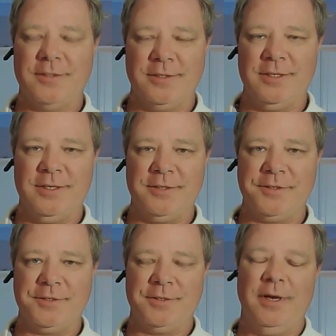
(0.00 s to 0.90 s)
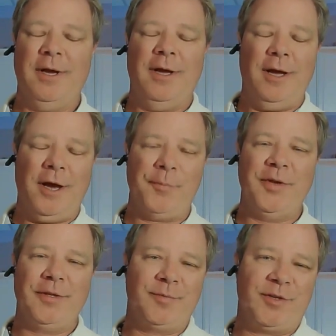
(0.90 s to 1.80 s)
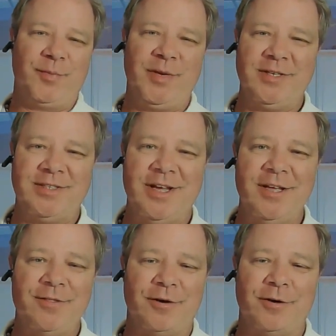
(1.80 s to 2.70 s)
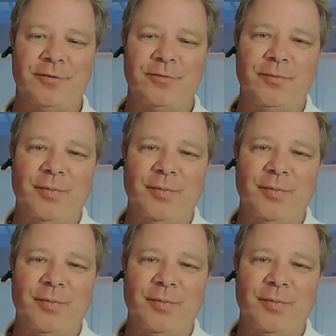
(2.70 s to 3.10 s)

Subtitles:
the discs, helping them to maintain their